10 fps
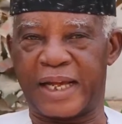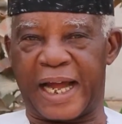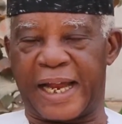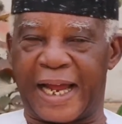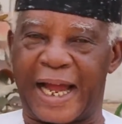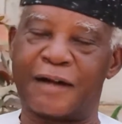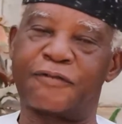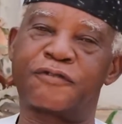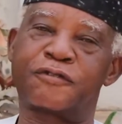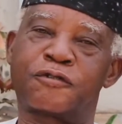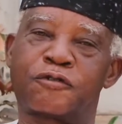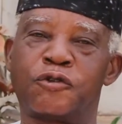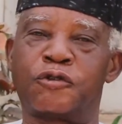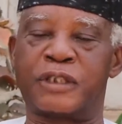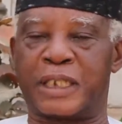And I have
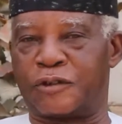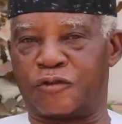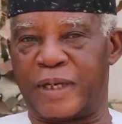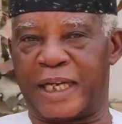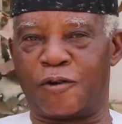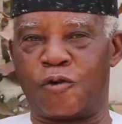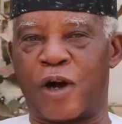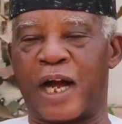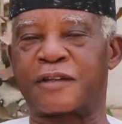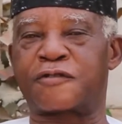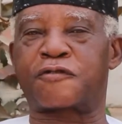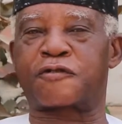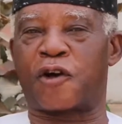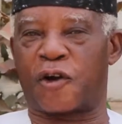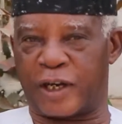2 gentlemen who are
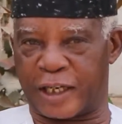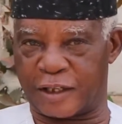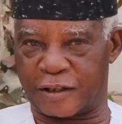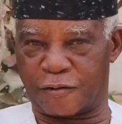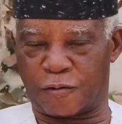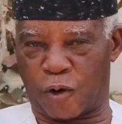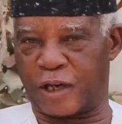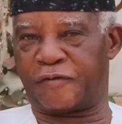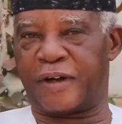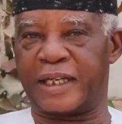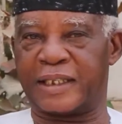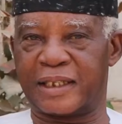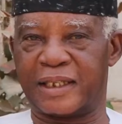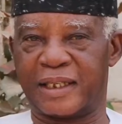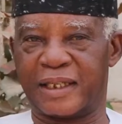thoroughly qualified
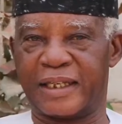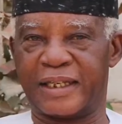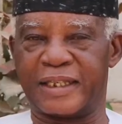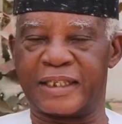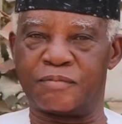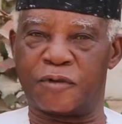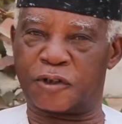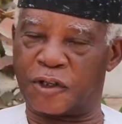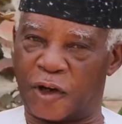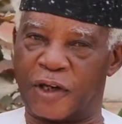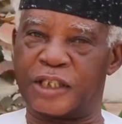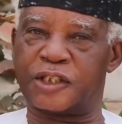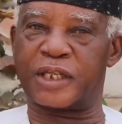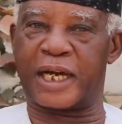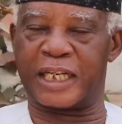in both
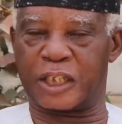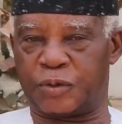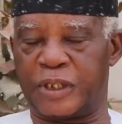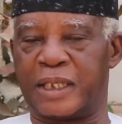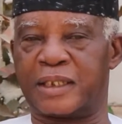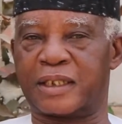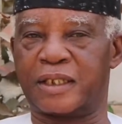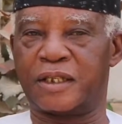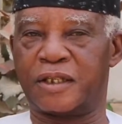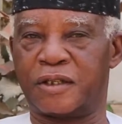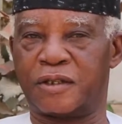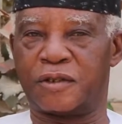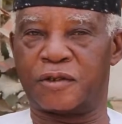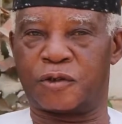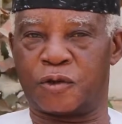knowledge and experience
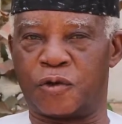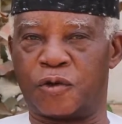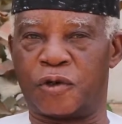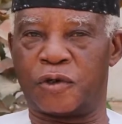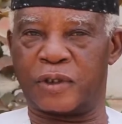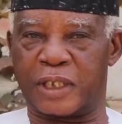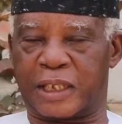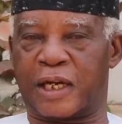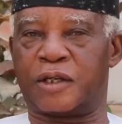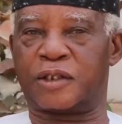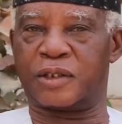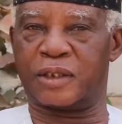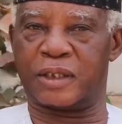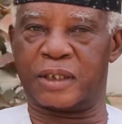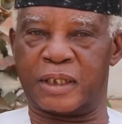to discuss
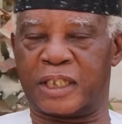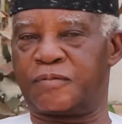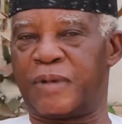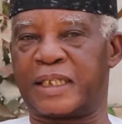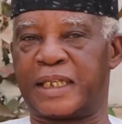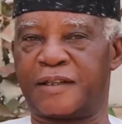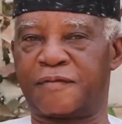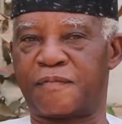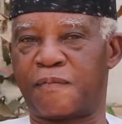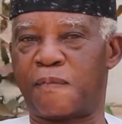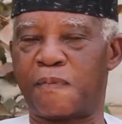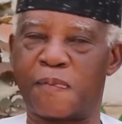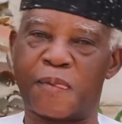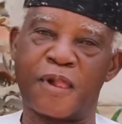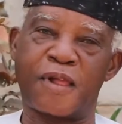this matter.
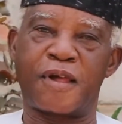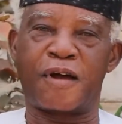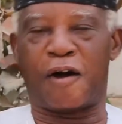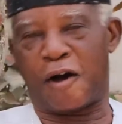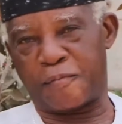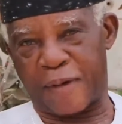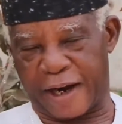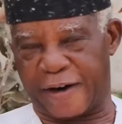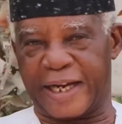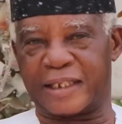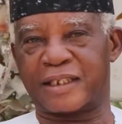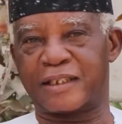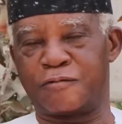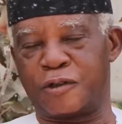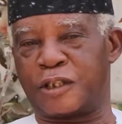On my right,
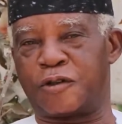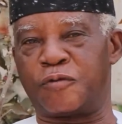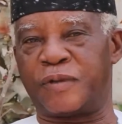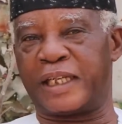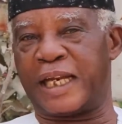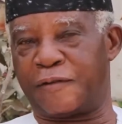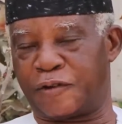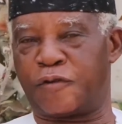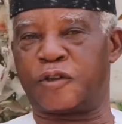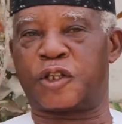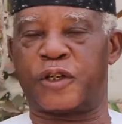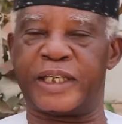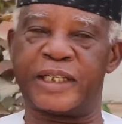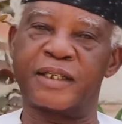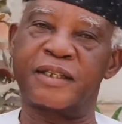which is going to be the left of your
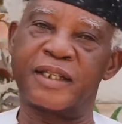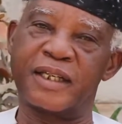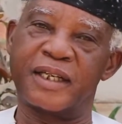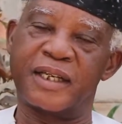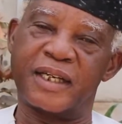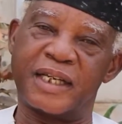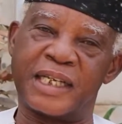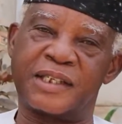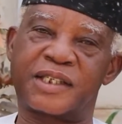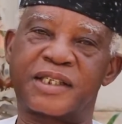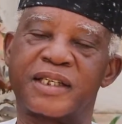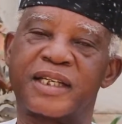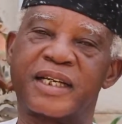screen, is